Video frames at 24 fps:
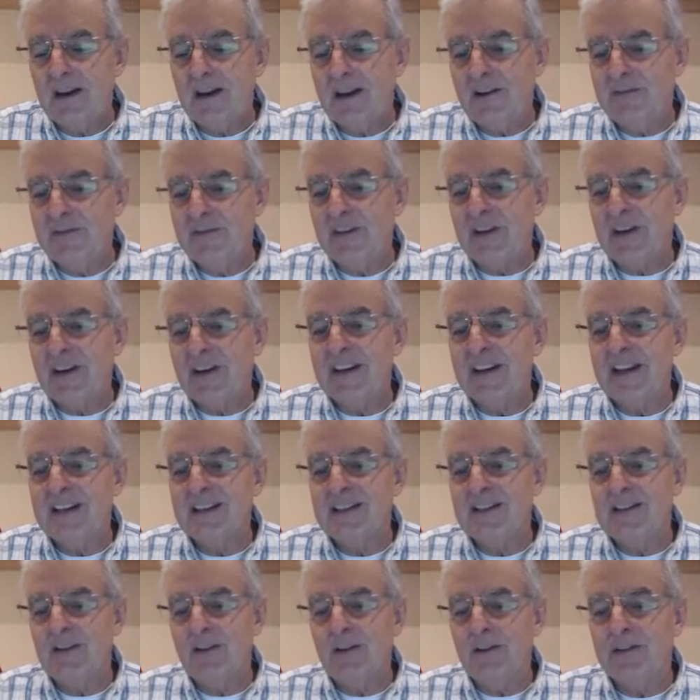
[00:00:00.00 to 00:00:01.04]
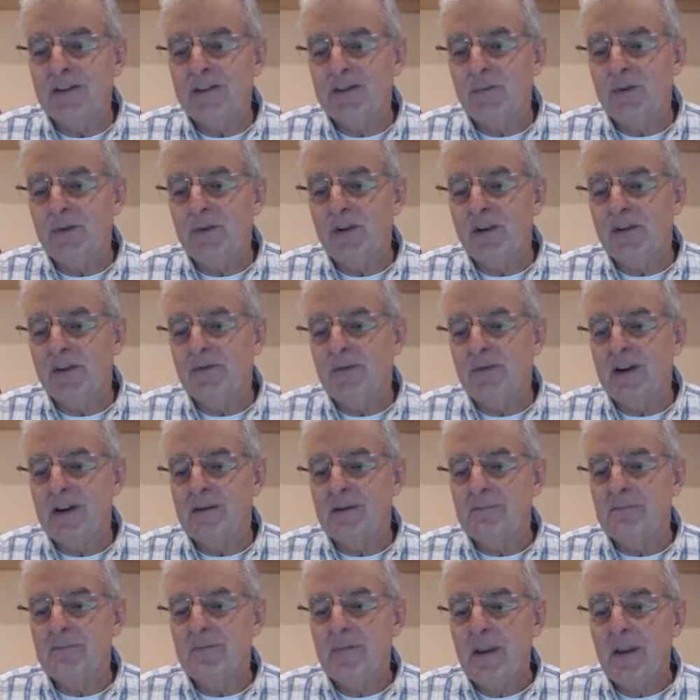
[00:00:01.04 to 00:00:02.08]
for the Canadian dollars were
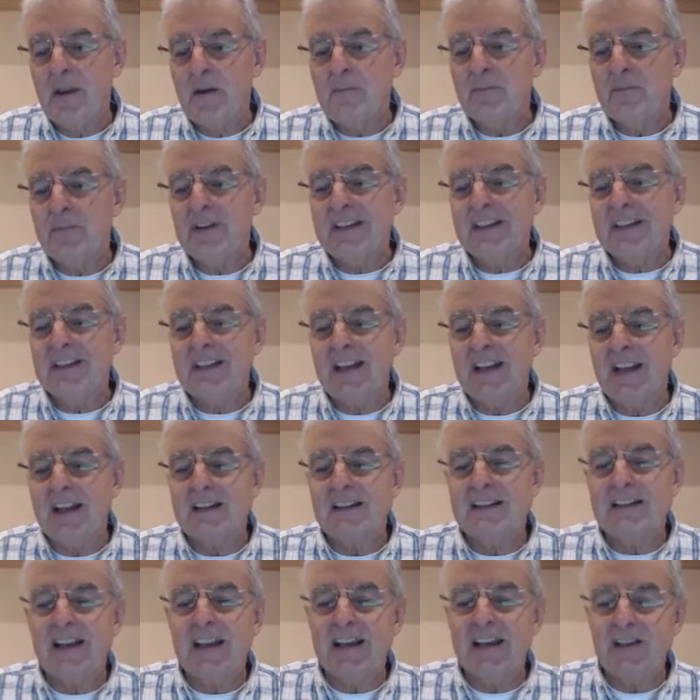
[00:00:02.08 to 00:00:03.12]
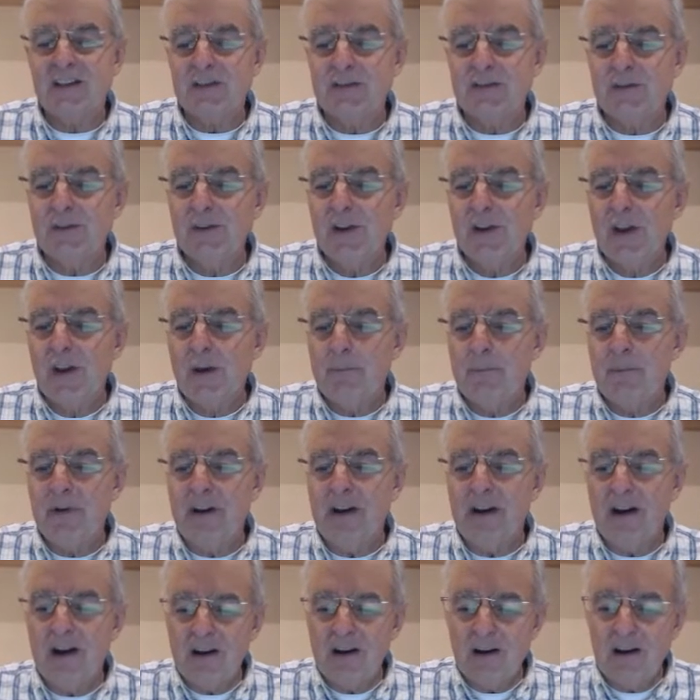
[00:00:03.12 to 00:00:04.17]
pretty sensational, but
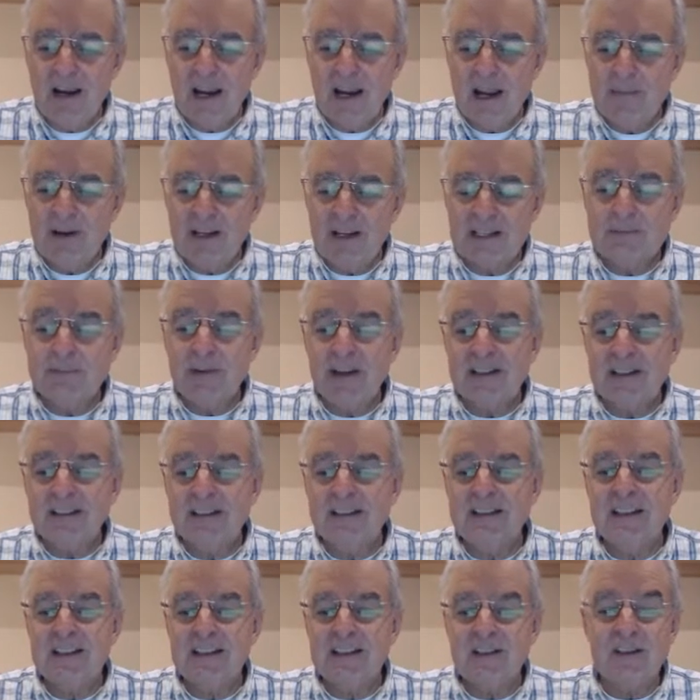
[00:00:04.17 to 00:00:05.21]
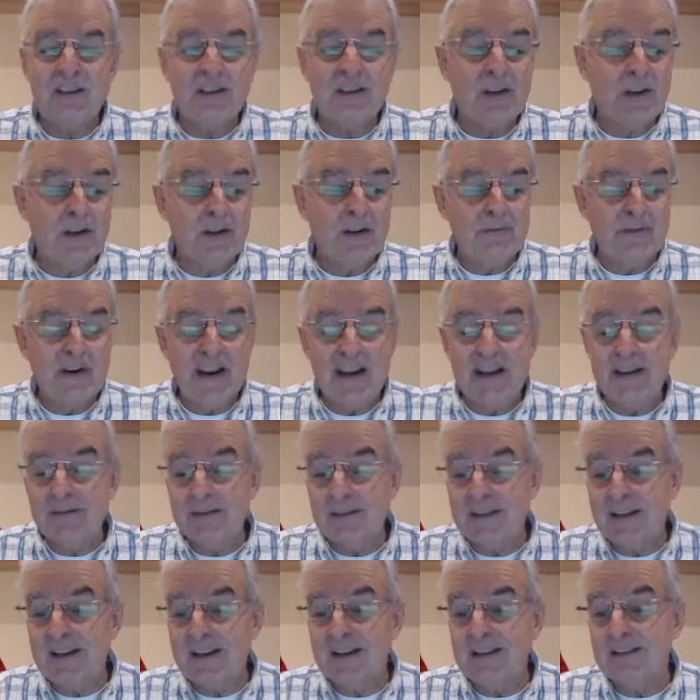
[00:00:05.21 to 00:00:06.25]
I am expecting this to turn
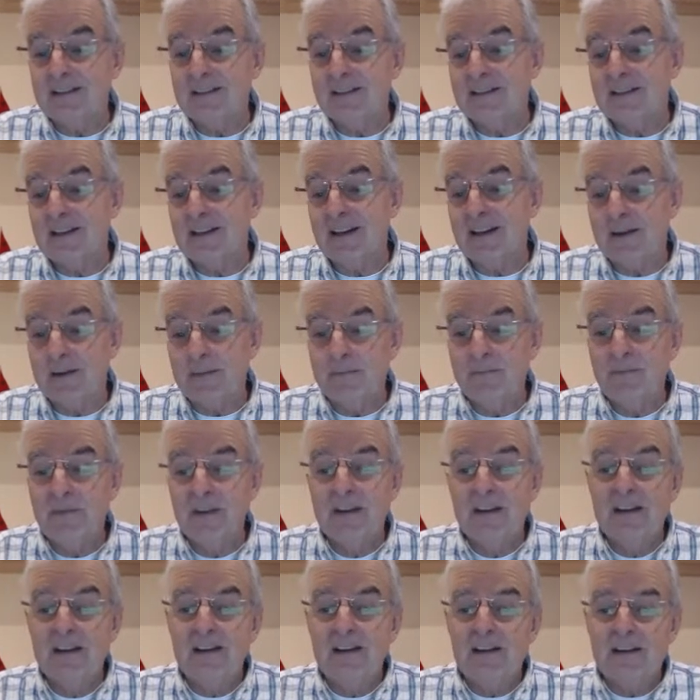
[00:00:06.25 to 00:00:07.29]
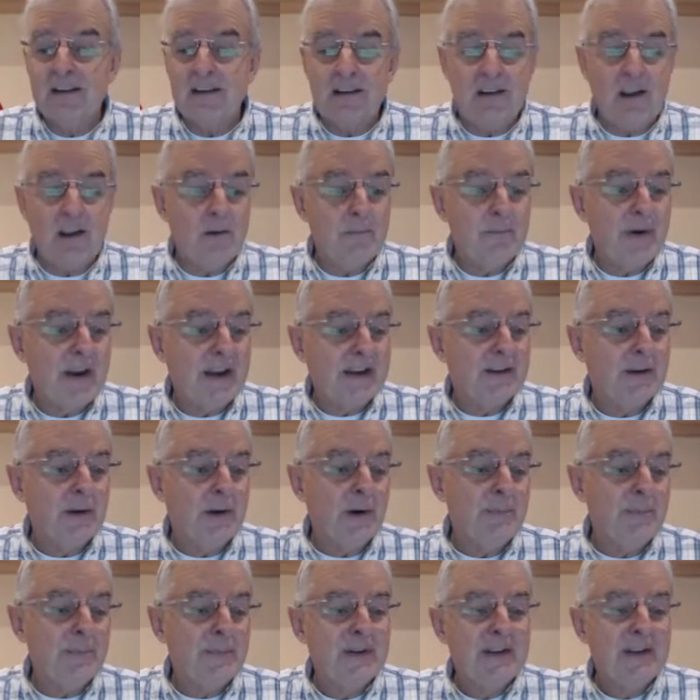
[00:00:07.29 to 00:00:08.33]
round and go back up.